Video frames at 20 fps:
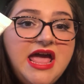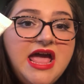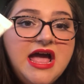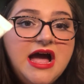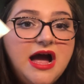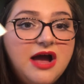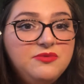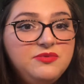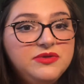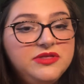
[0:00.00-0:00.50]

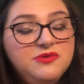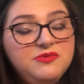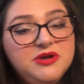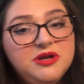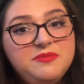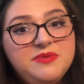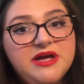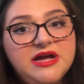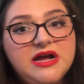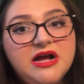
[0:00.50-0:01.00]
I really want
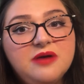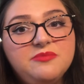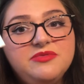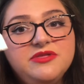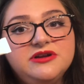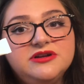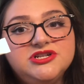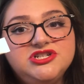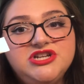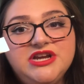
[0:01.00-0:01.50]
to pick up
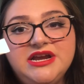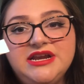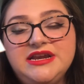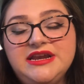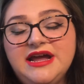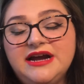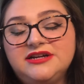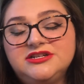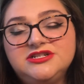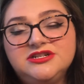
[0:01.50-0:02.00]
their shade
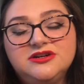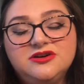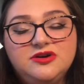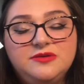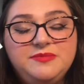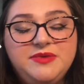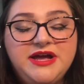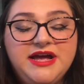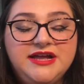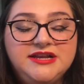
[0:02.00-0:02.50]
Nectar or
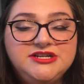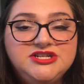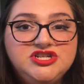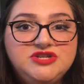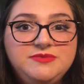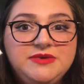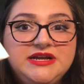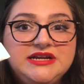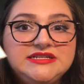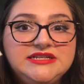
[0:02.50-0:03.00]
Pinched
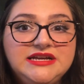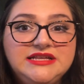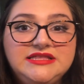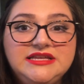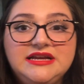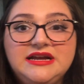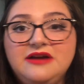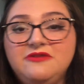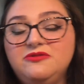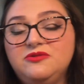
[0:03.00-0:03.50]
because I
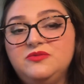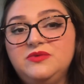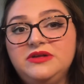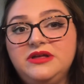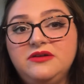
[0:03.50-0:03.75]
think I would really